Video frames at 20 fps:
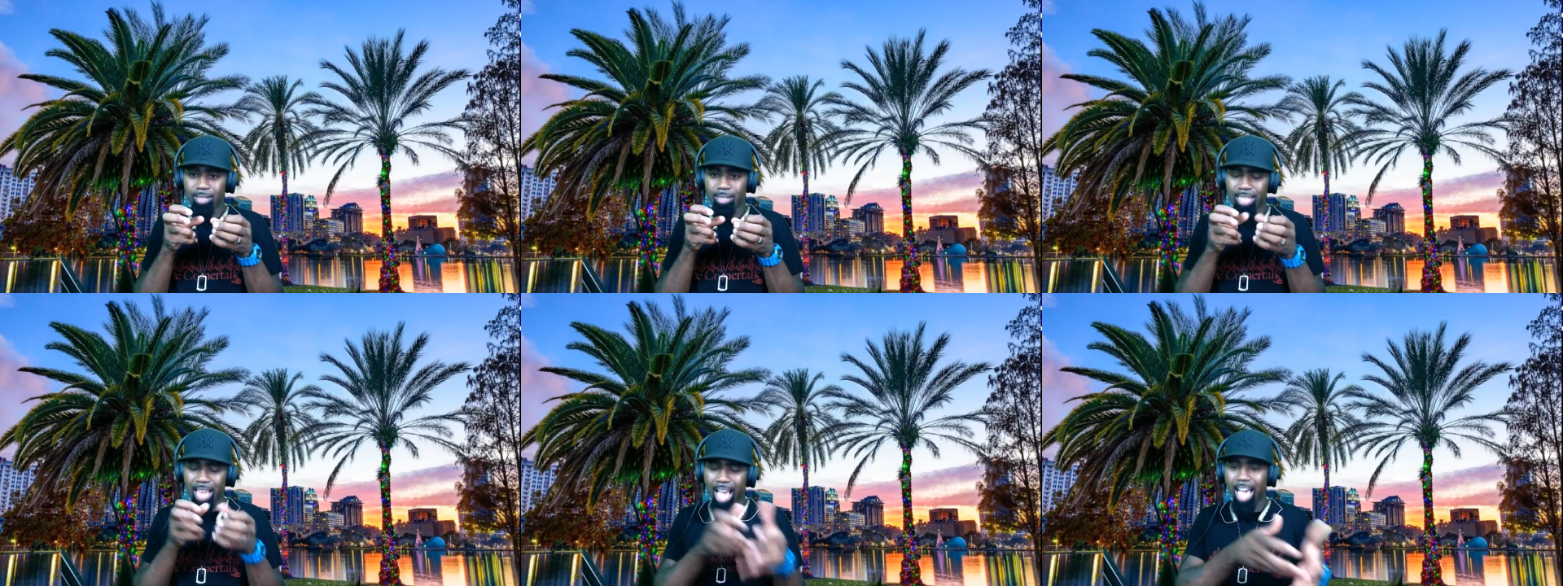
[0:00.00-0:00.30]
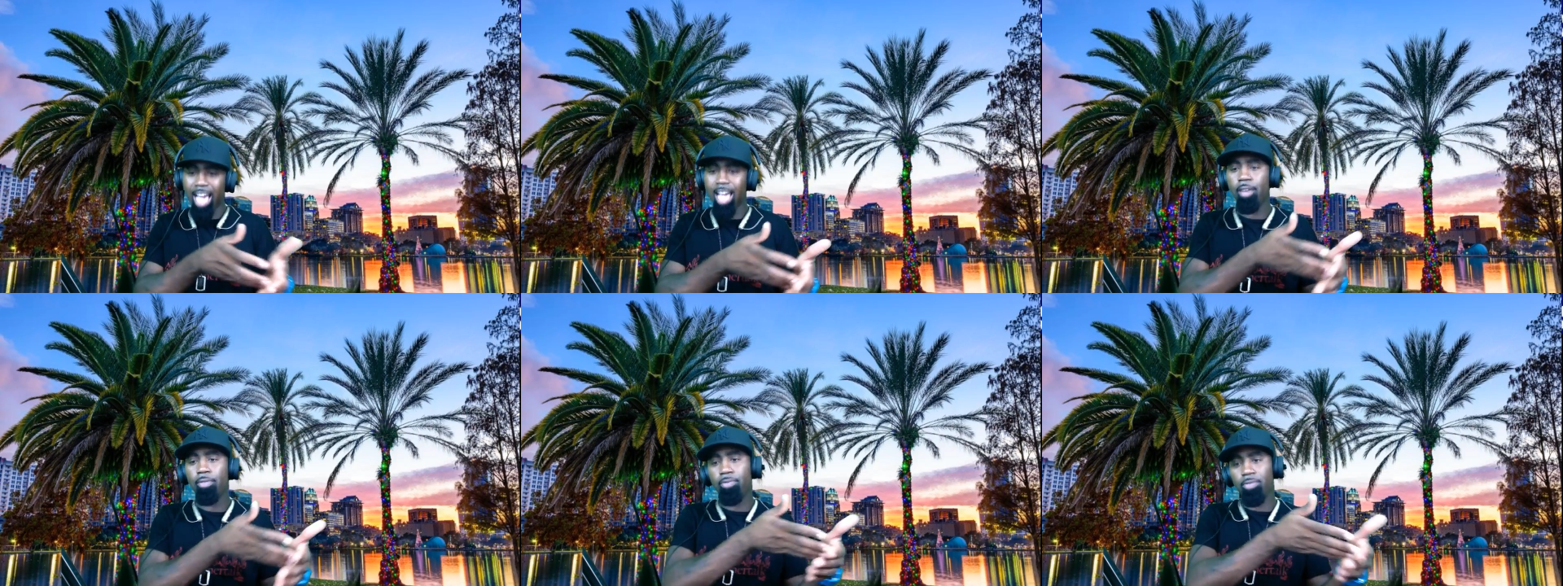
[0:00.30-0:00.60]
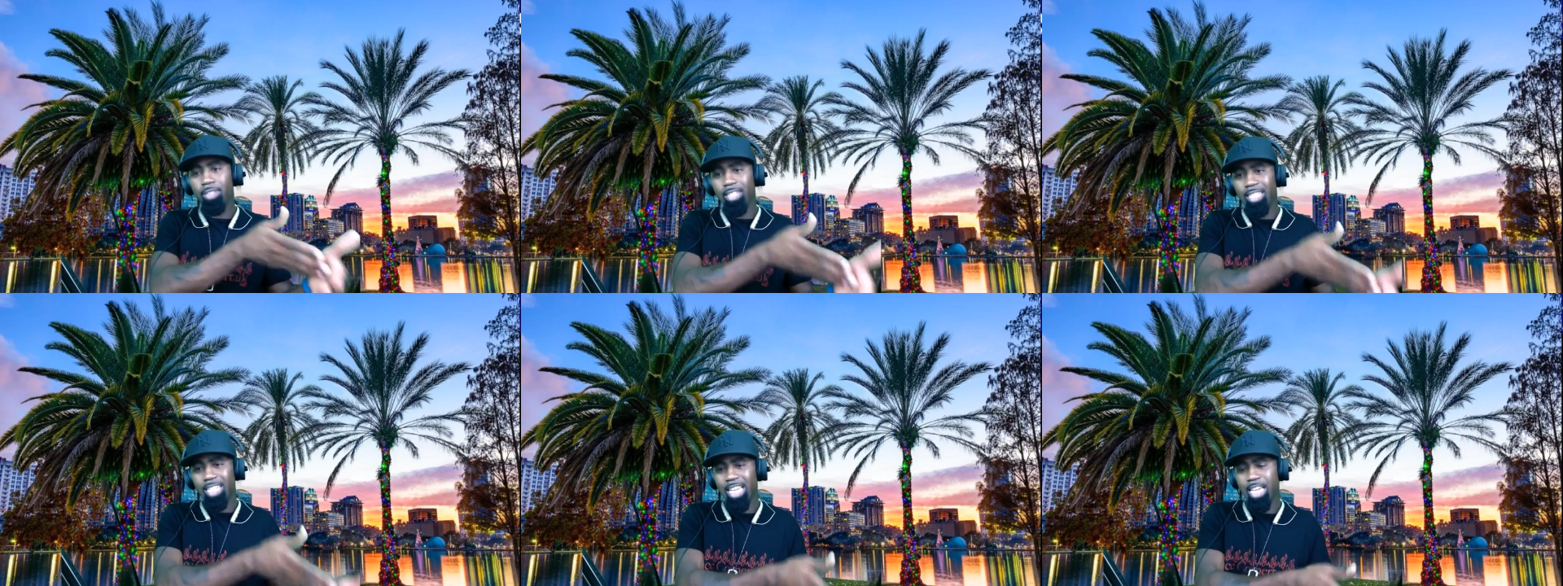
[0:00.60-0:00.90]

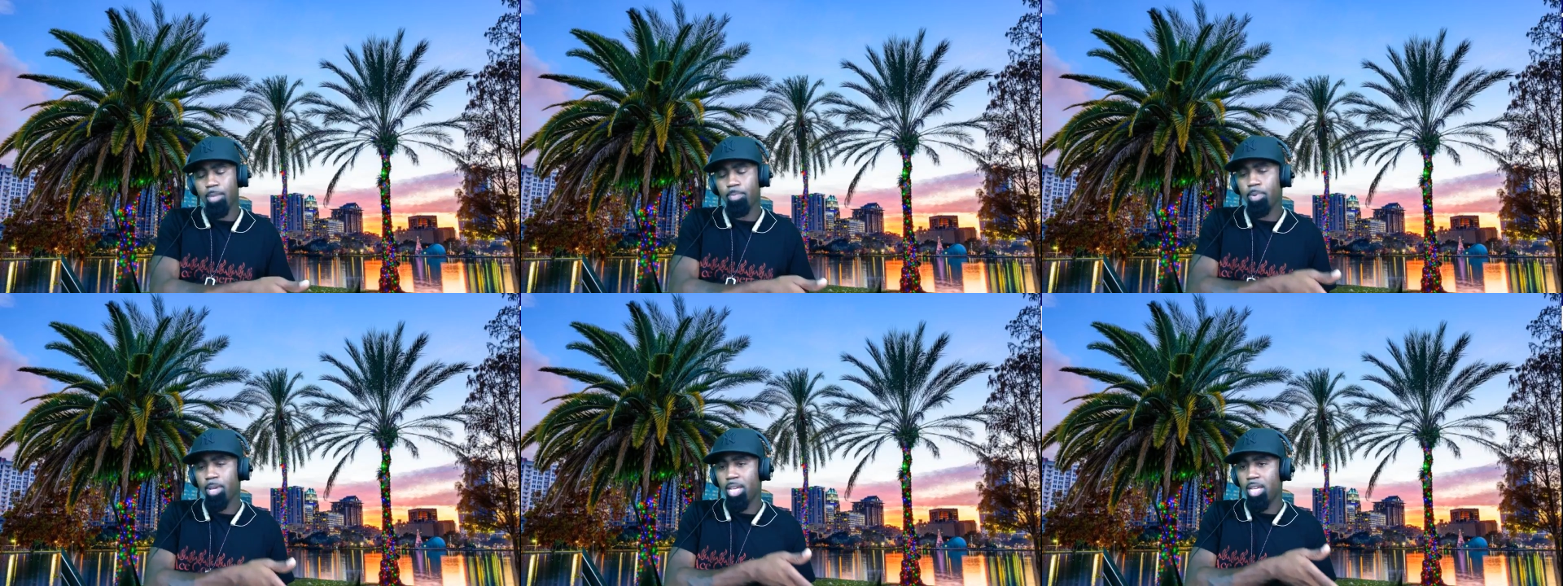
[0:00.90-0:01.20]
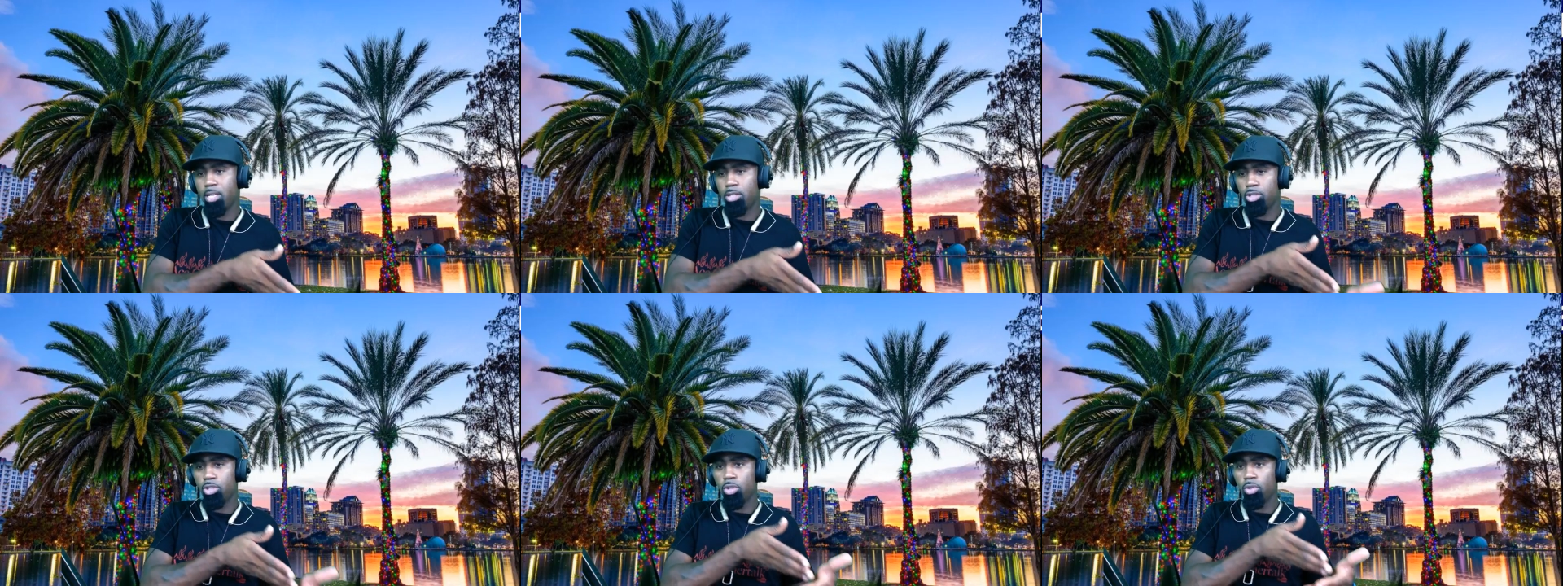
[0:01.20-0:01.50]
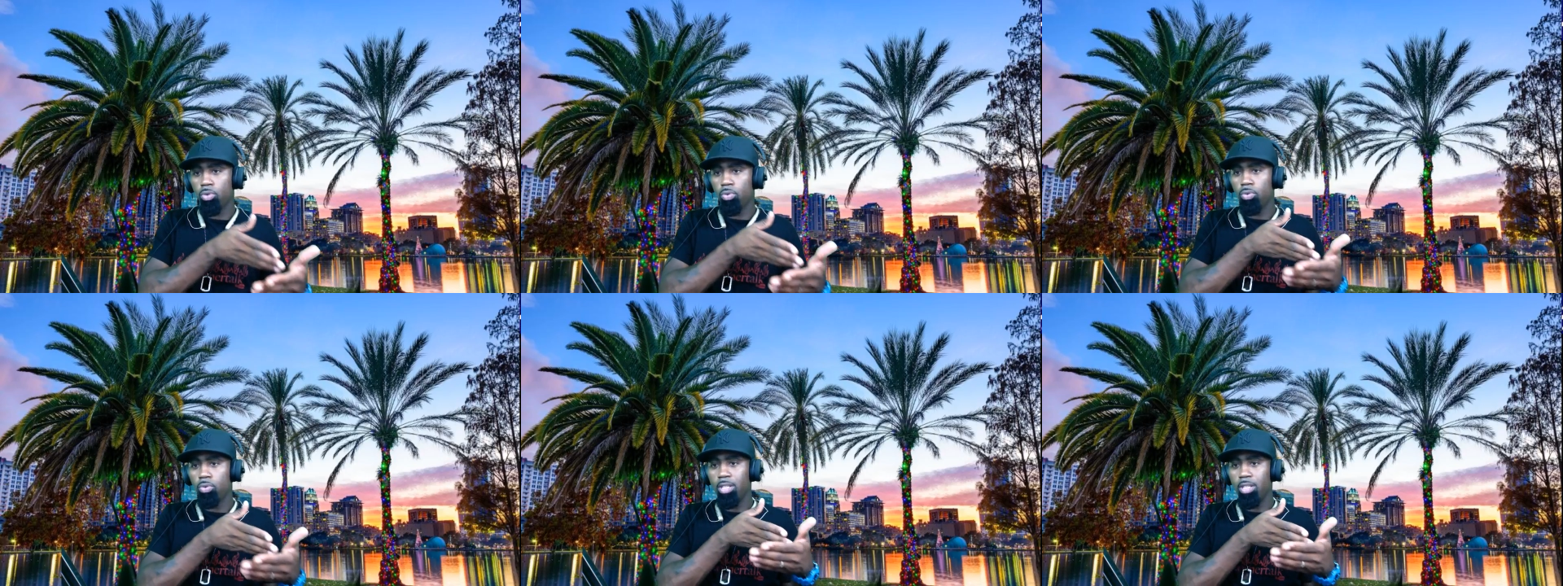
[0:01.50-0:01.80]
dive deep
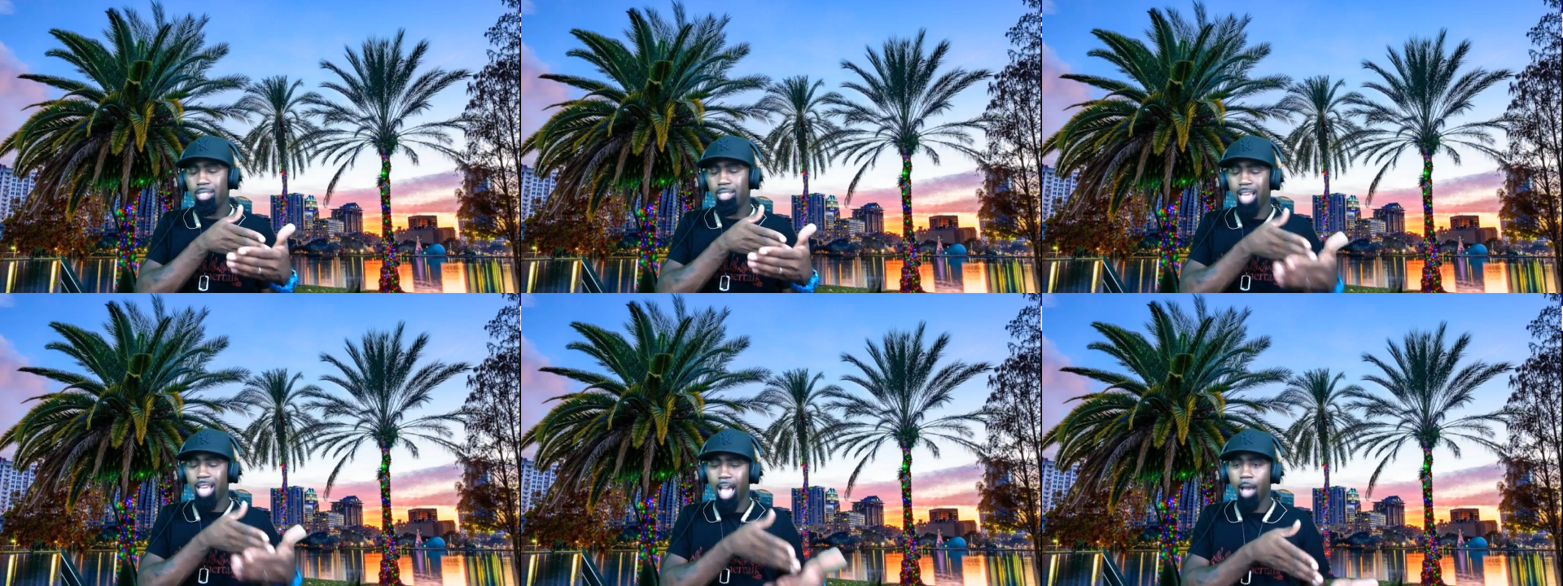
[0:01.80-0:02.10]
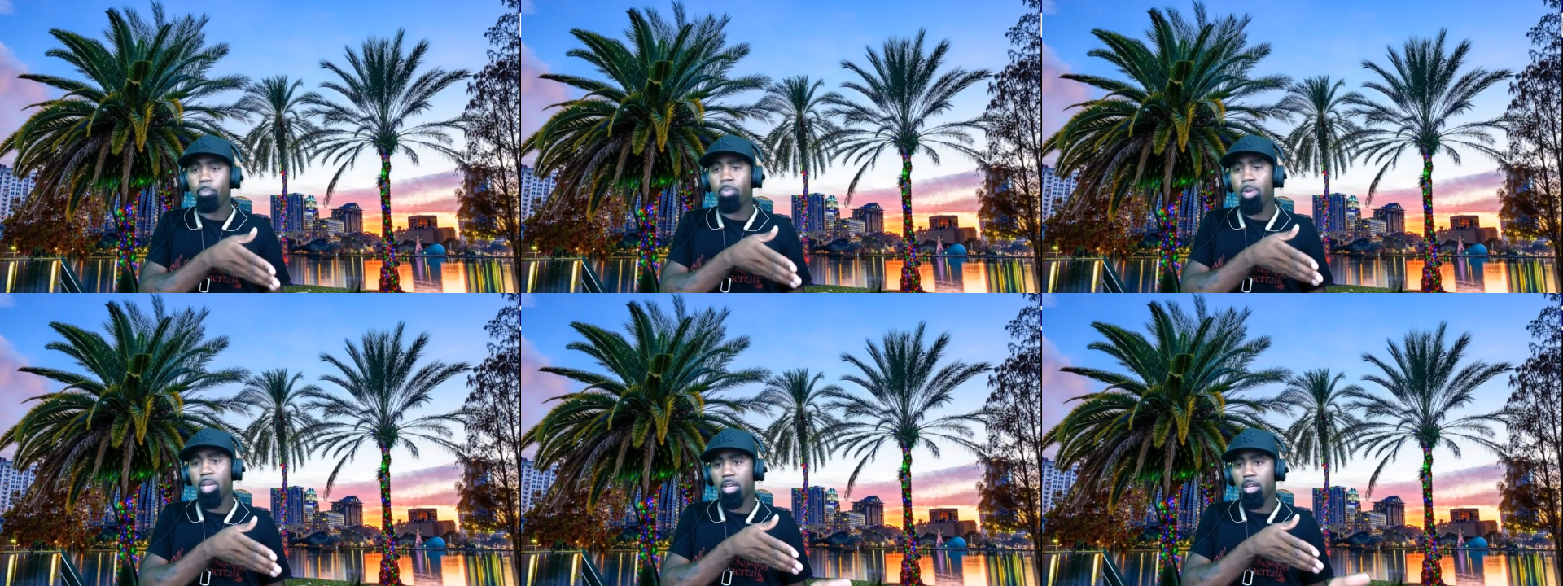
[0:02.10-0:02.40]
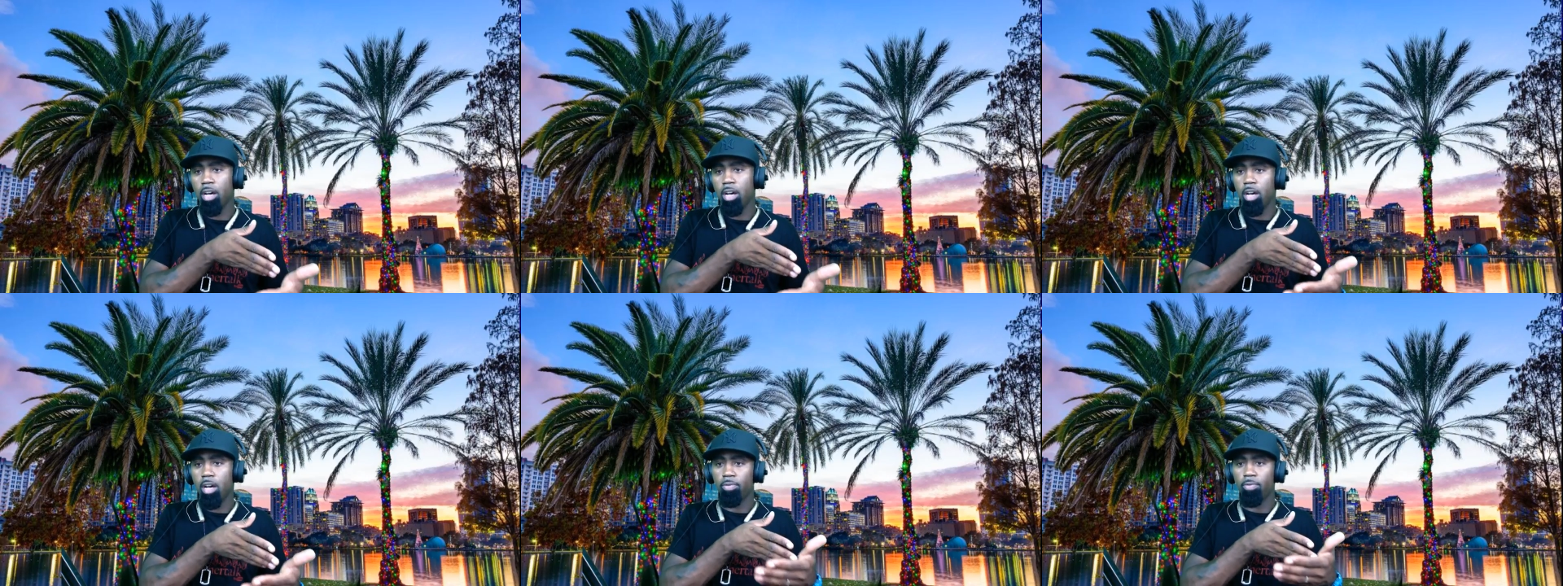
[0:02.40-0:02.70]
into the topic
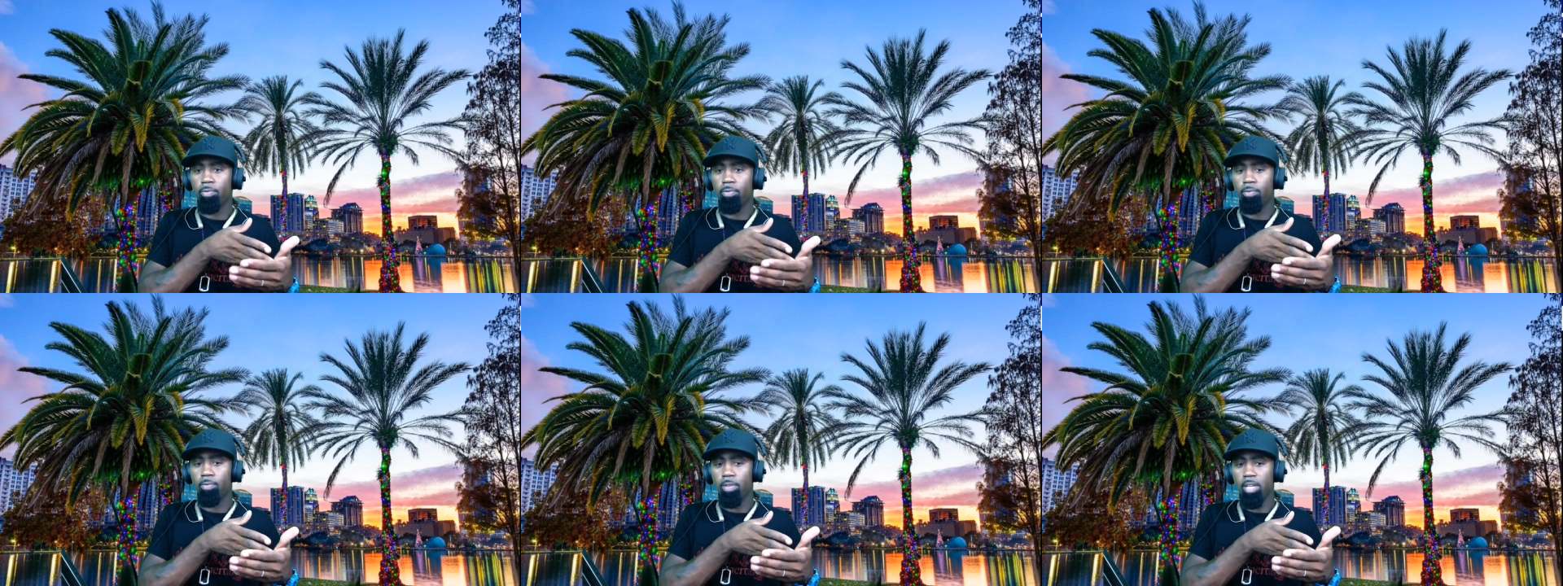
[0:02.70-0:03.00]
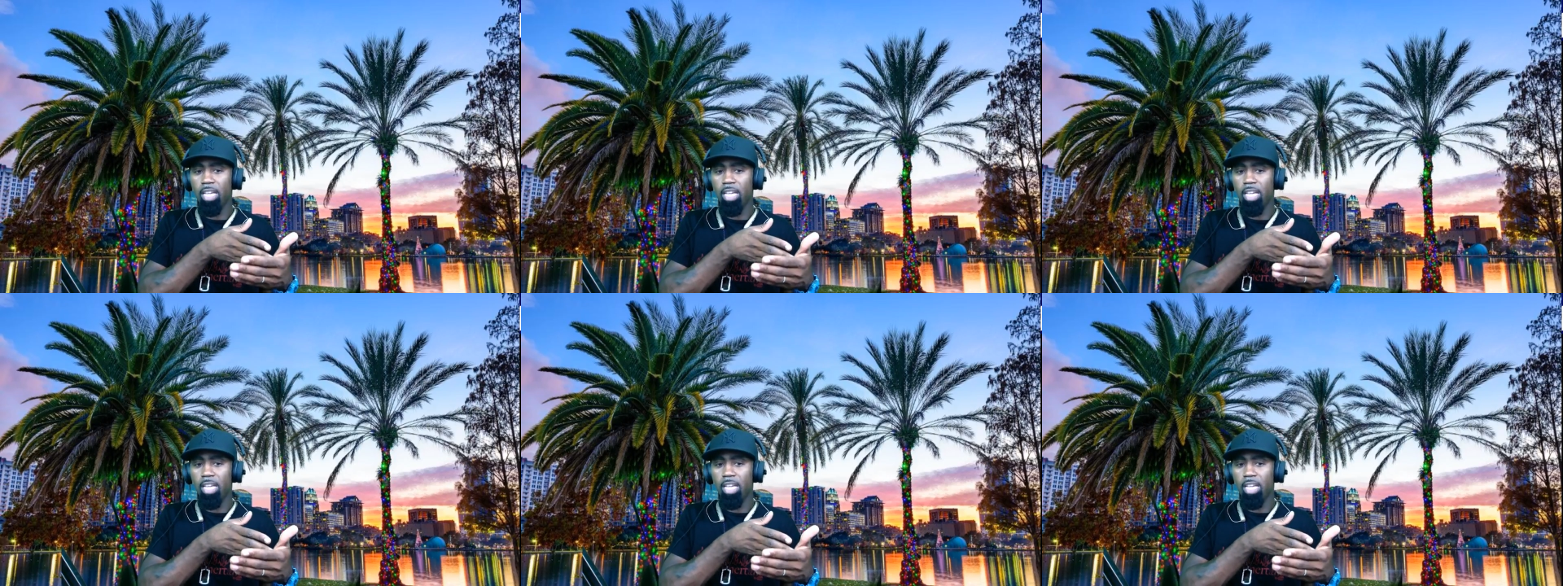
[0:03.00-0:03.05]
of